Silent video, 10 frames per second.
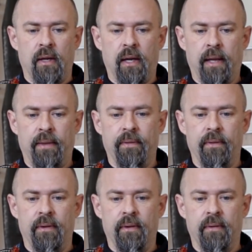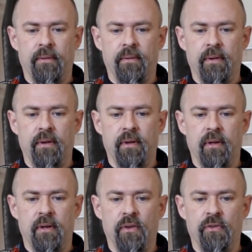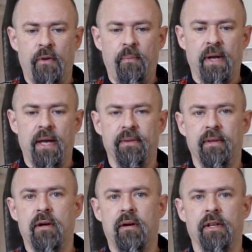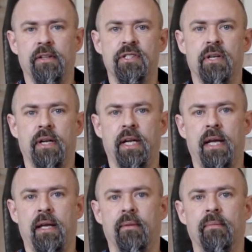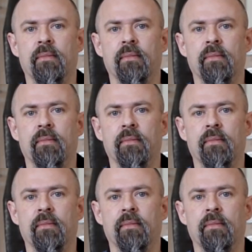And on top I had the Carnage RDA.